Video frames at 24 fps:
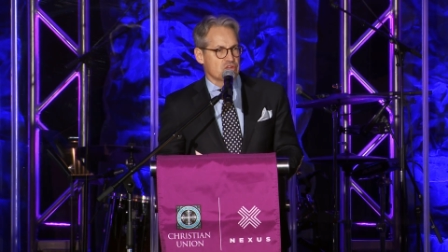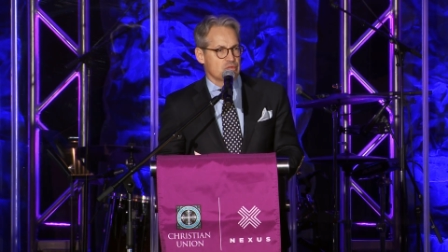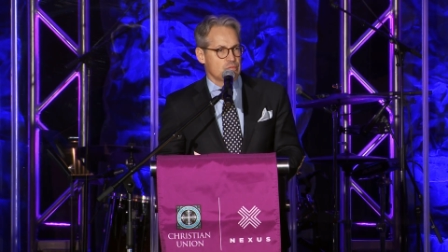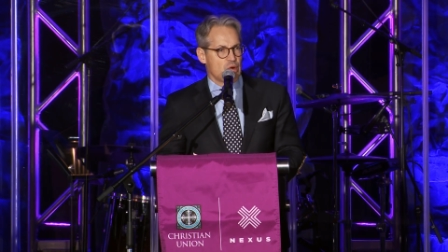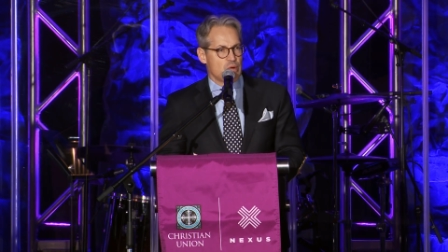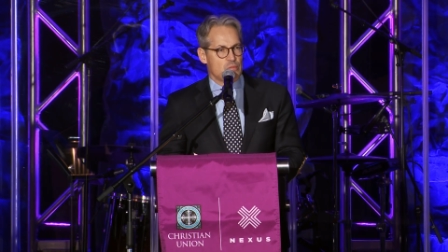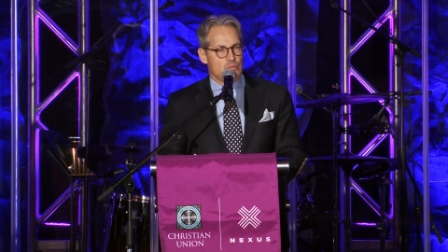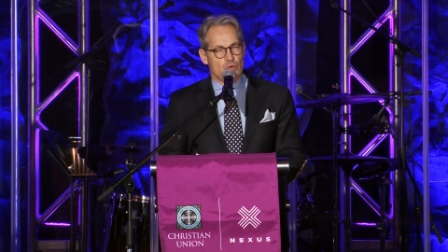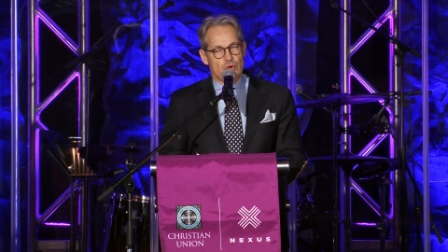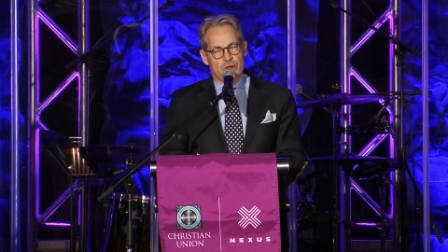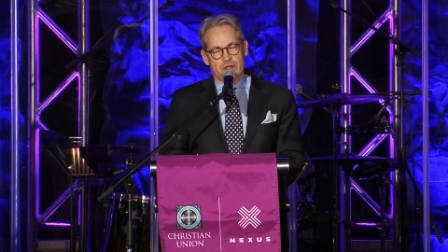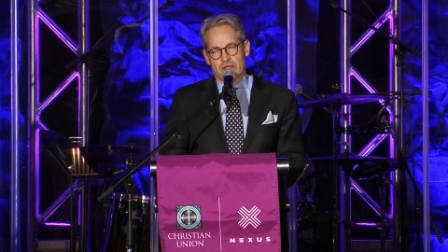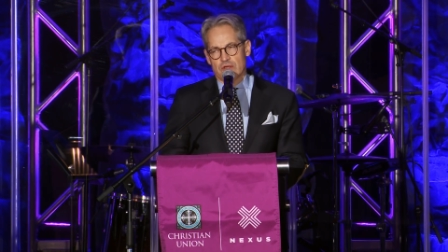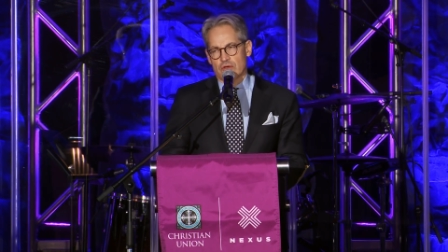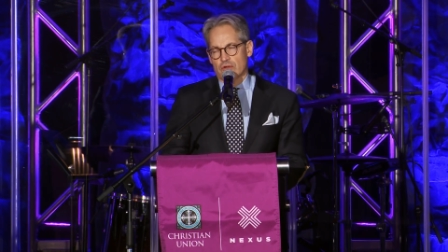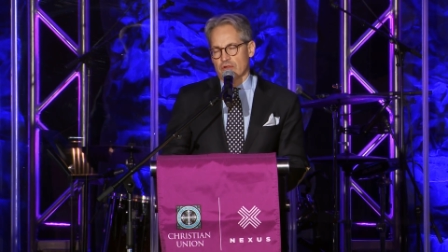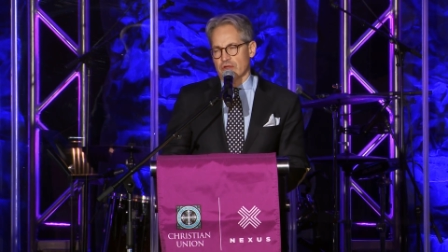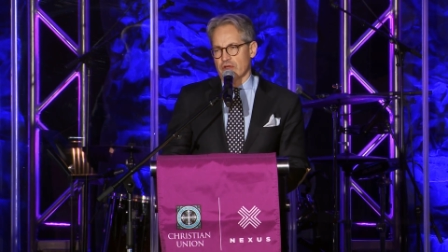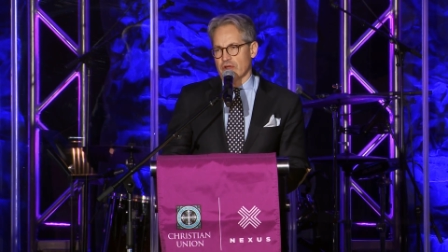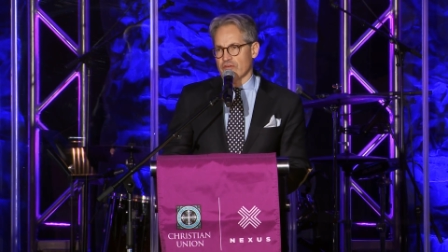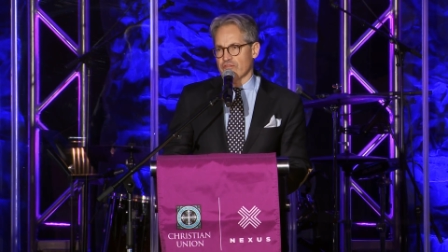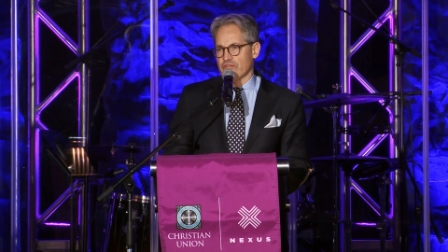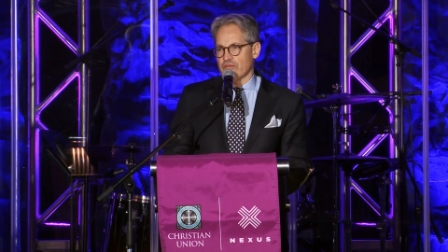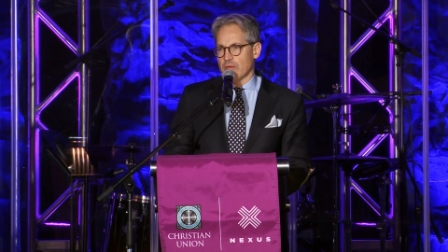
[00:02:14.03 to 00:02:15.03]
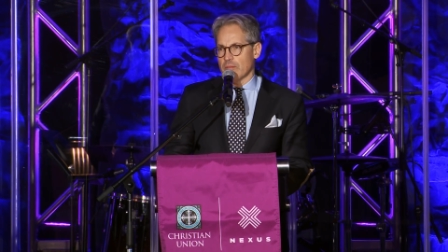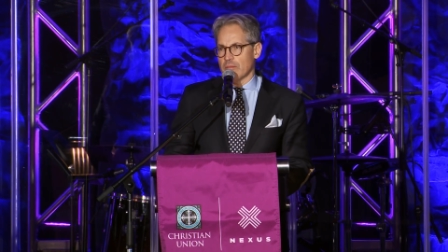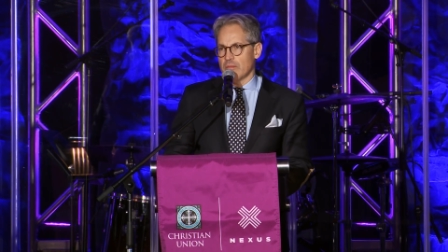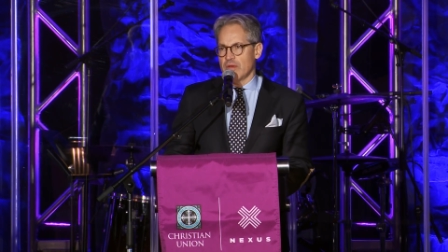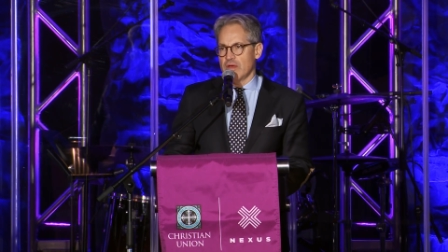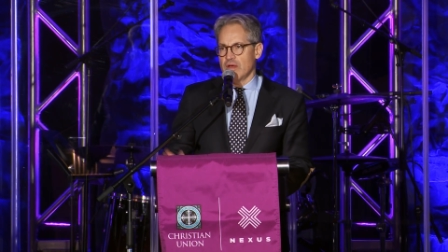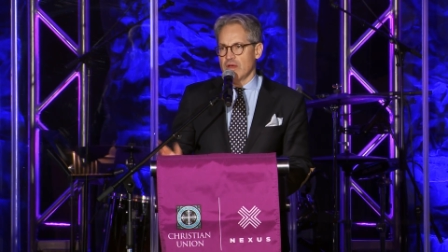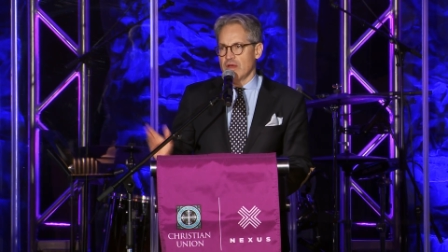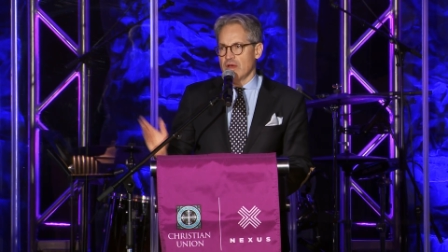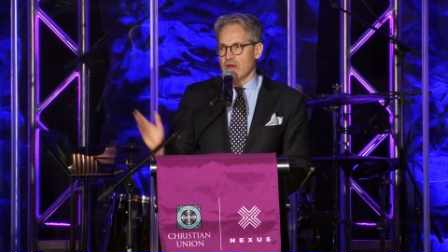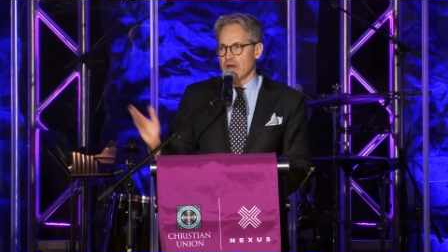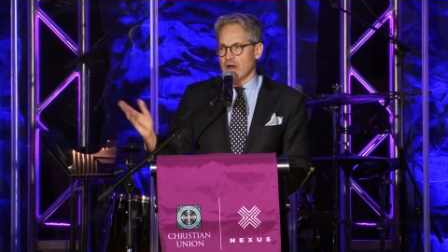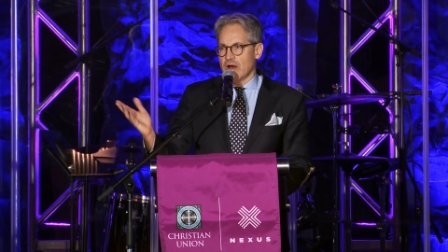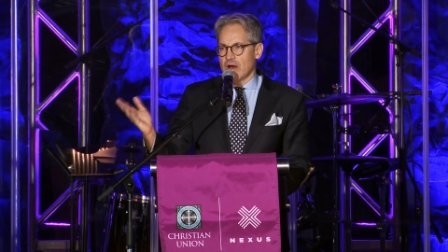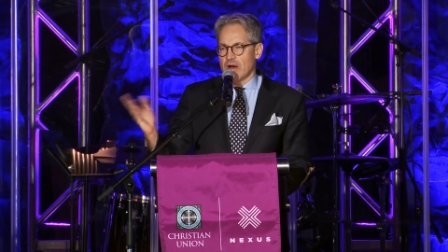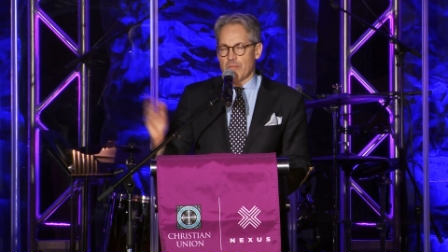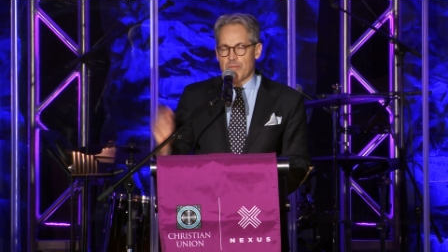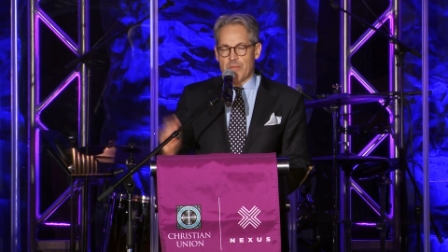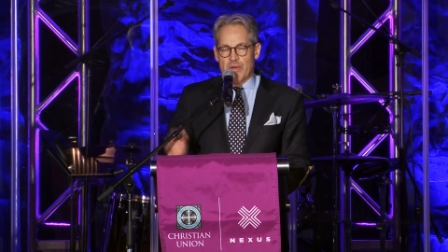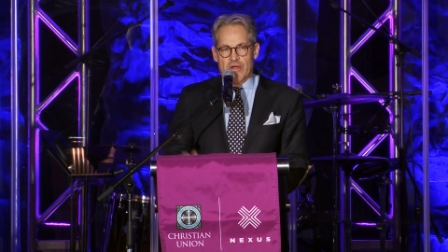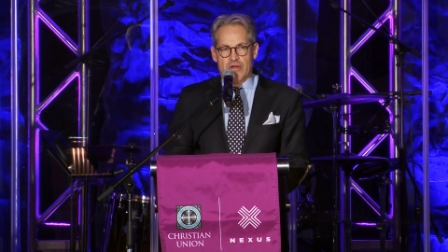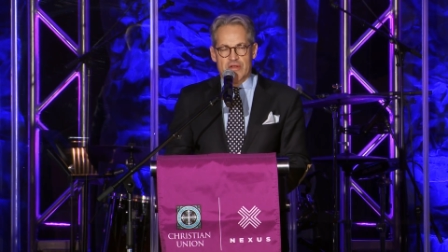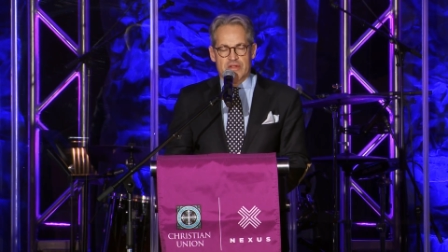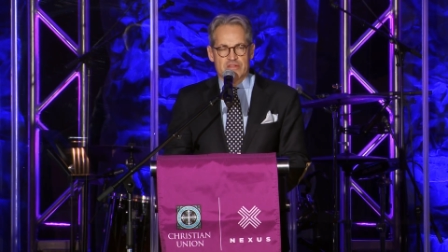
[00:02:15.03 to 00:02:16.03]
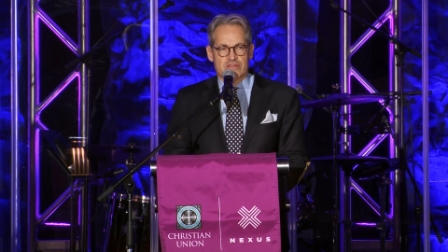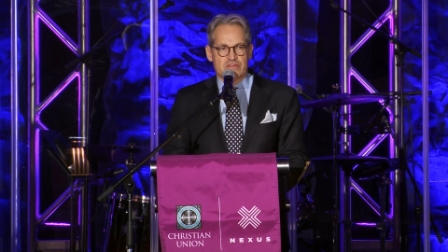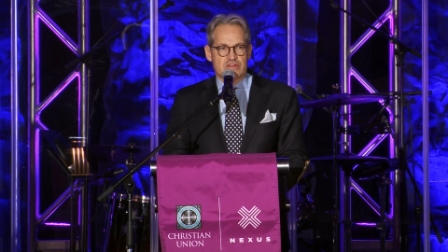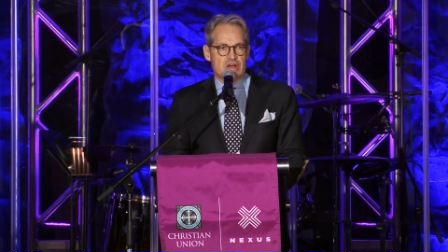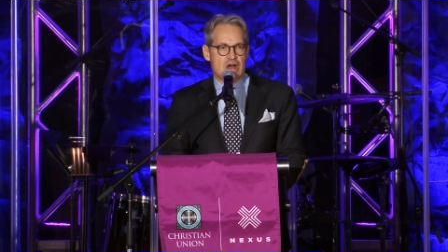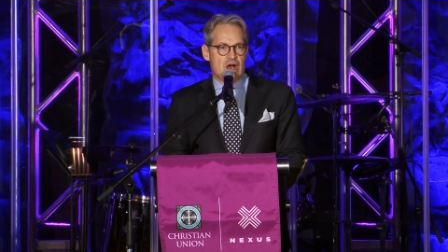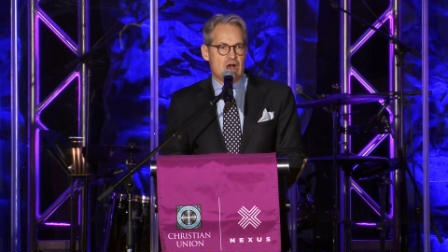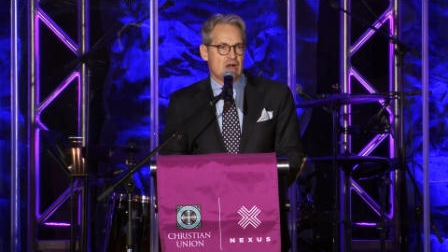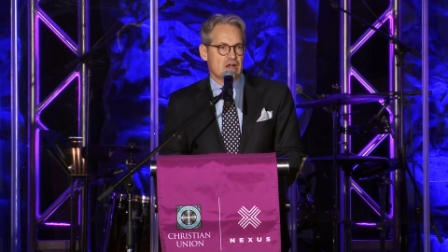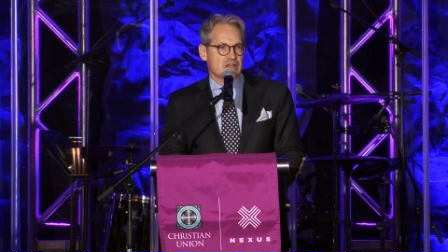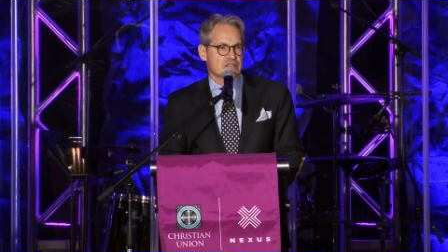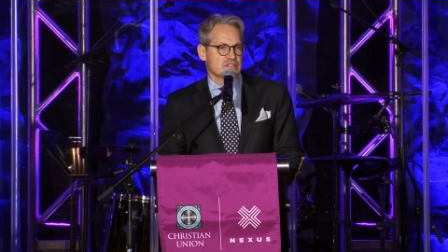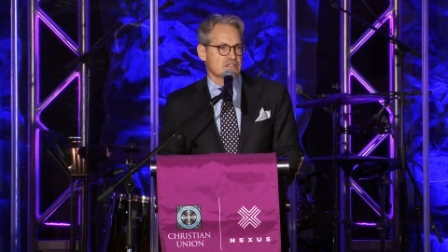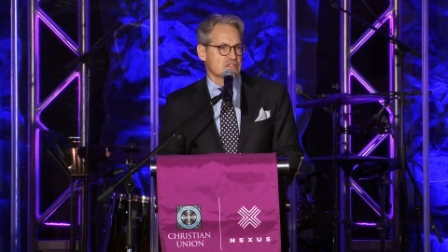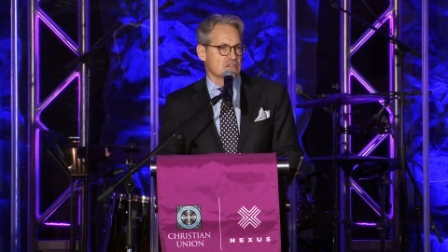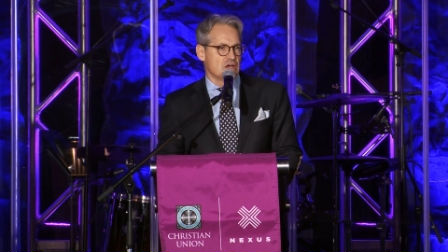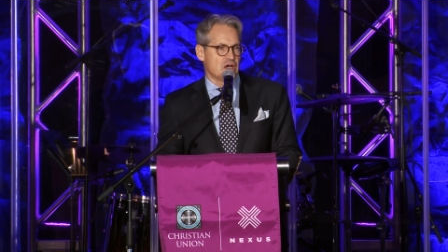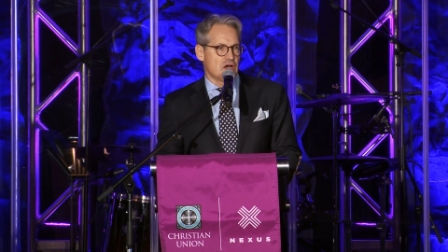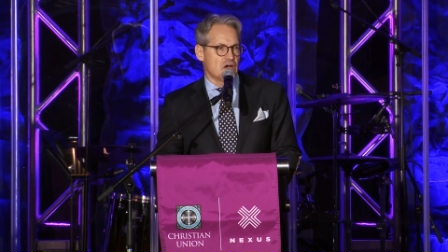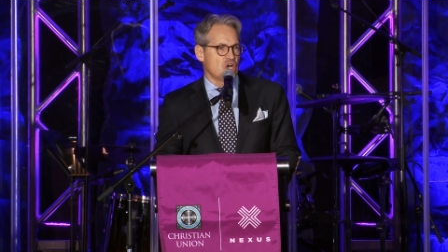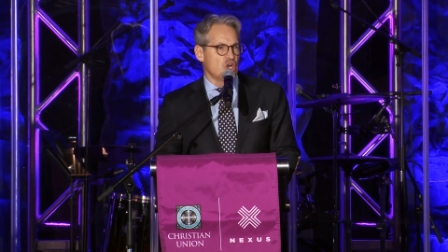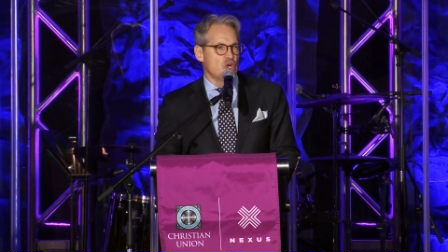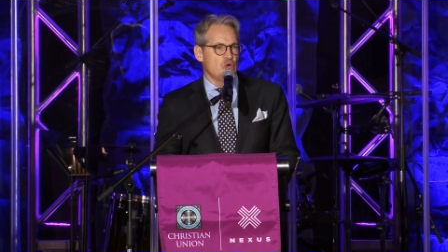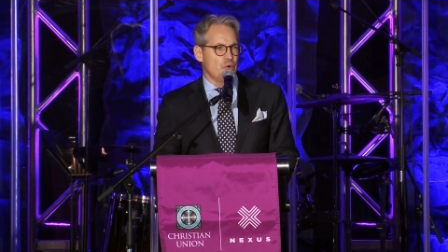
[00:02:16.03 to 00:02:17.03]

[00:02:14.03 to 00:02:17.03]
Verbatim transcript: Tomorrow morning you'll hear from Uh, Baroness Cox, uh,